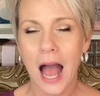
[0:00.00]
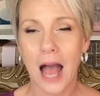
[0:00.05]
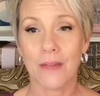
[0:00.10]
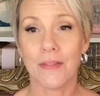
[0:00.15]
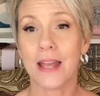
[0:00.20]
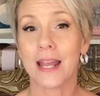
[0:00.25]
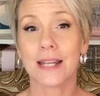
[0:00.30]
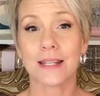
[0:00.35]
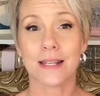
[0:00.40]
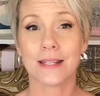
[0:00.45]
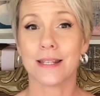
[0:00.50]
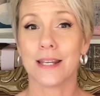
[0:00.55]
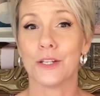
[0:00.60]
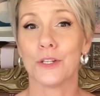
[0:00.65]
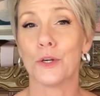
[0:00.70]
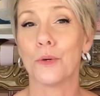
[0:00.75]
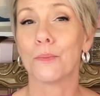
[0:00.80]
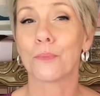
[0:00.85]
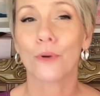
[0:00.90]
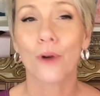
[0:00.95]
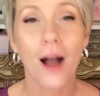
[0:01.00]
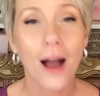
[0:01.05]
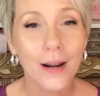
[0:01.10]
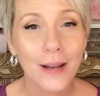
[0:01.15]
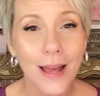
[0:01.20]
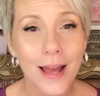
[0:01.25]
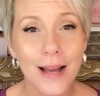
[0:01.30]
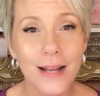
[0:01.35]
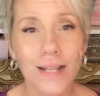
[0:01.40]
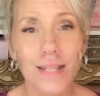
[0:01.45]
They get to see new
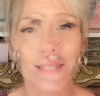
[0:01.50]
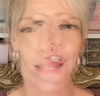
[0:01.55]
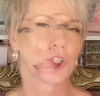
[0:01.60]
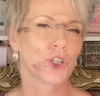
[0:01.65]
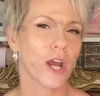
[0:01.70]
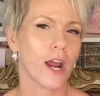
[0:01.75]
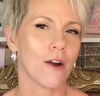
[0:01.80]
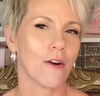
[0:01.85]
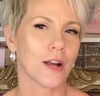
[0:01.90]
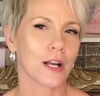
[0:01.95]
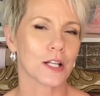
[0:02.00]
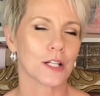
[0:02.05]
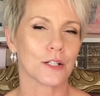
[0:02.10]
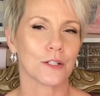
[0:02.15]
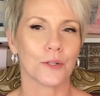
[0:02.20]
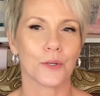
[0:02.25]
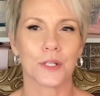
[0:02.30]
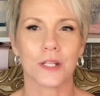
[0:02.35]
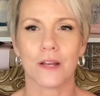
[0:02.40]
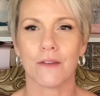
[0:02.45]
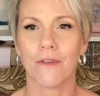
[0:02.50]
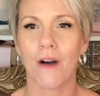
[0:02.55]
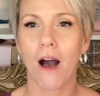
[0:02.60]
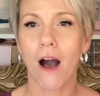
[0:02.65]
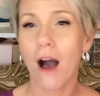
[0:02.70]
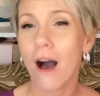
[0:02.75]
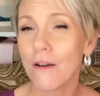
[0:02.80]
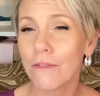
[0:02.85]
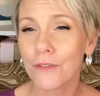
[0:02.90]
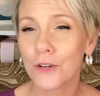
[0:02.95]
products, they share exclusive
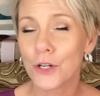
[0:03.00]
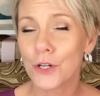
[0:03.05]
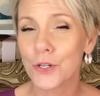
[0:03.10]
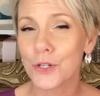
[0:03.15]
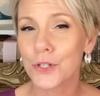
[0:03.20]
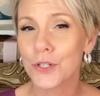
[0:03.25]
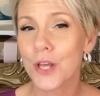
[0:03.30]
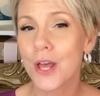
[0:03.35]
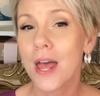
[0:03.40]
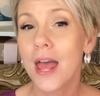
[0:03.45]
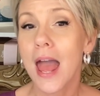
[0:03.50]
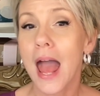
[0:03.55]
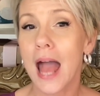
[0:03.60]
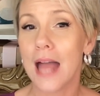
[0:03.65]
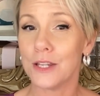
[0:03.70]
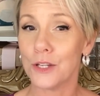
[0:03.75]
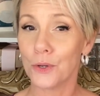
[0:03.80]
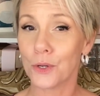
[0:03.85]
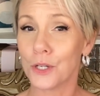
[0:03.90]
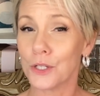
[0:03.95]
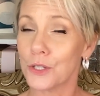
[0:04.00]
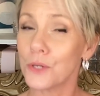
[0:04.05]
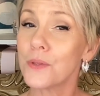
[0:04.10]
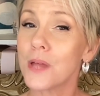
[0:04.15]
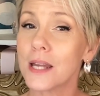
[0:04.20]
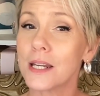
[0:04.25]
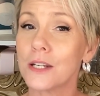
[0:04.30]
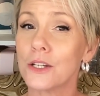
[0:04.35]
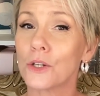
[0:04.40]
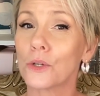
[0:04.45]
offers, and you can do
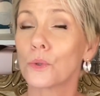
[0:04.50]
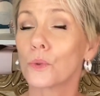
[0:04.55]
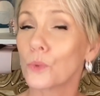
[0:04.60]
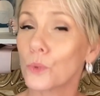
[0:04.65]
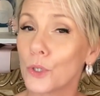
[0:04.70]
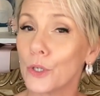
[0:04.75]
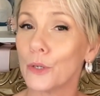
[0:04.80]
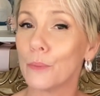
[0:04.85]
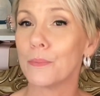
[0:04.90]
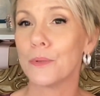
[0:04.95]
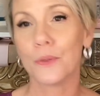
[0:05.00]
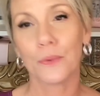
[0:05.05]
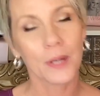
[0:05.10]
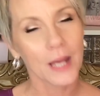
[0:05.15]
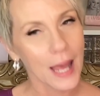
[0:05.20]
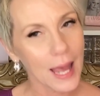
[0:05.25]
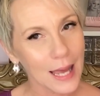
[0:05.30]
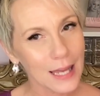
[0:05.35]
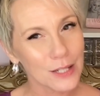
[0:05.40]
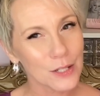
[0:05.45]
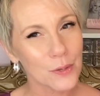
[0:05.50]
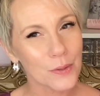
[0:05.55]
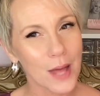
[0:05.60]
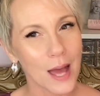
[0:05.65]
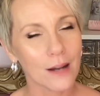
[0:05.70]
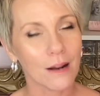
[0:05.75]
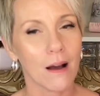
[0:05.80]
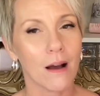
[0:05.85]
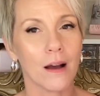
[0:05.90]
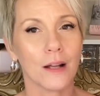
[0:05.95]
that in a group. You can't do
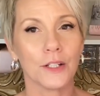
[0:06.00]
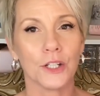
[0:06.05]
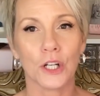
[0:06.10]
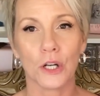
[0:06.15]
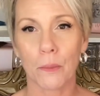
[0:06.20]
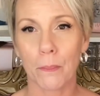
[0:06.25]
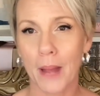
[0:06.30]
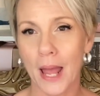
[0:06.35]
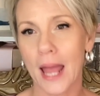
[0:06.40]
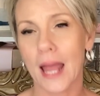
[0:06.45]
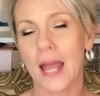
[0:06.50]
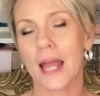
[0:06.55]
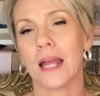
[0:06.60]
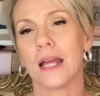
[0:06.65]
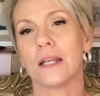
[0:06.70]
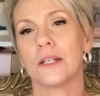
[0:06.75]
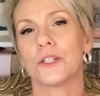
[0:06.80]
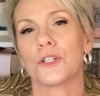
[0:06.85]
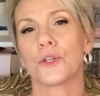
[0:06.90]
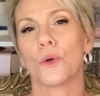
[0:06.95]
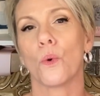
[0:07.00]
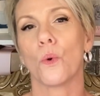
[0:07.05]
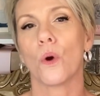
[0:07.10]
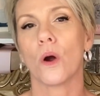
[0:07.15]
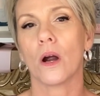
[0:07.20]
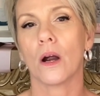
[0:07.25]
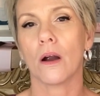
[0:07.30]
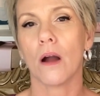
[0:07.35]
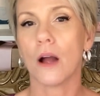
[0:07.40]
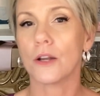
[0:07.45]
that on your page
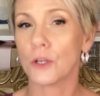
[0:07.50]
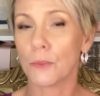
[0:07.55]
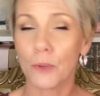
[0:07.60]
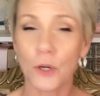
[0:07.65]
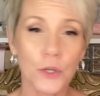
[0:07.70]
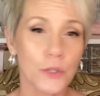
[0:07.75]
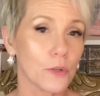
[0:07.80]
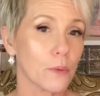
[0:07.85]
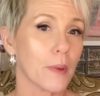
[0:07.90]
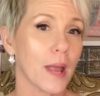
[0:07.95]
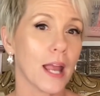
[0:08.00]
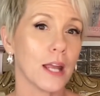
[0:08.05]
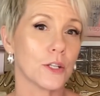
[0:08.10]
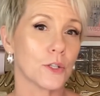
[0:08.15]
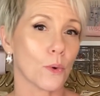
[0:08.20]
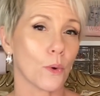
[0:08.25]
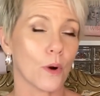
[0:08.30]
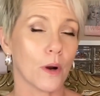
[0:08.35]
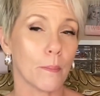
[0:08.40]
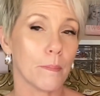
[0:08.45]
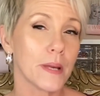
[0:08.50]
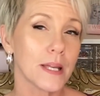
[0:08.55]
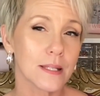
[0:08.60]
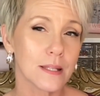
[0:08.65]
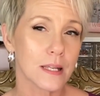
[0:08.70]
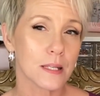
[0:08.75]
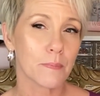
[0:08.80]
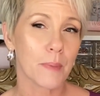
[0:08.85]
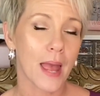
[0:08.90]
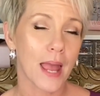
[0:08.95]
or on your personal page or a
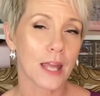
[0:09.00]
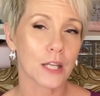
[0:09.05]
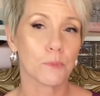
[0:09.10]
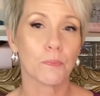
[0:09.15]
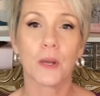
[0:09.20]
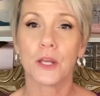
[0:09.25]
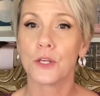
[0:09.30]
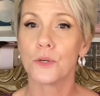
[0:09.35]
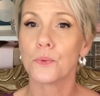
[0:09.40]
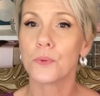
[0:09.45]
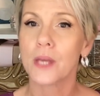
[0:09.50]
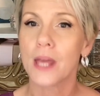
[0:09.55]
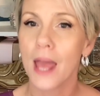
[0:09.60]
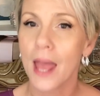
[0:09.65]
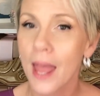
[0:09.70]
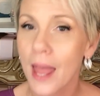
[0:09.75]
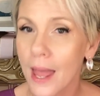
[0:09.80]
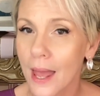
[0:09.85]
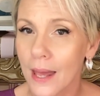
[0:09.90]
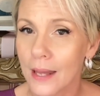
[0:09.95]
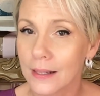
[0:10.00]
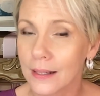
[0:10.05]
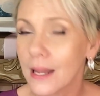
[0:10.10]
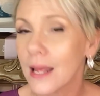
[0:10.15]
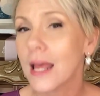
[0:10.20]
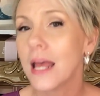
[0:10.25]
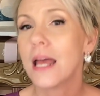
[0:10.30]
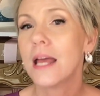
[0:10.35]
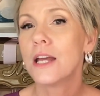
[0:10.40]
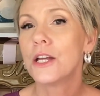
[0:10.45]
business page, but you can
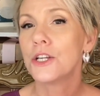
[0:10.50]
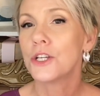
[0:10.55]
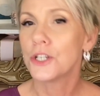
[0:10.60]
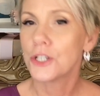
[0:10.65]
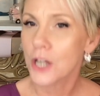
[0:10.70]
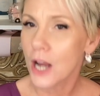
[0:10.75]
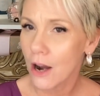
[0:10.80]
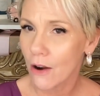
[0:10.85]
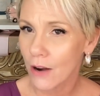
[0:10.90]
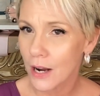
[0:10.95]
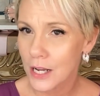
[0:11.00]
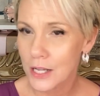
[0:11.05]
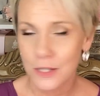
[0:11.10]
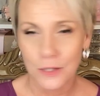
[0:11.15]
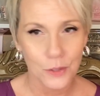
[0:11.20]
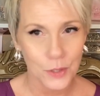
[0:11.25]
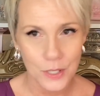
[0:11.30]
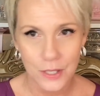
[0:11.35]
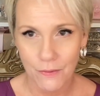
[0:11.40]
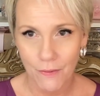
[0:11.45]
share exclusive